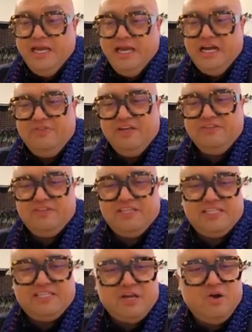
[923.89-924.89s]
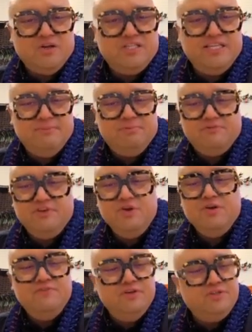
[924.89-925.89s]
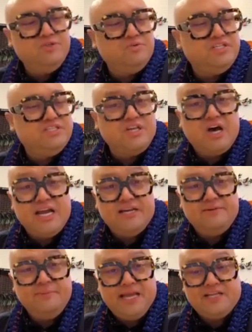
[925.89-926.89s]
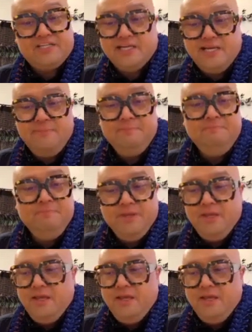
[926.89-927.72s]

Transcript: And I think this is the concept of universal design, actually.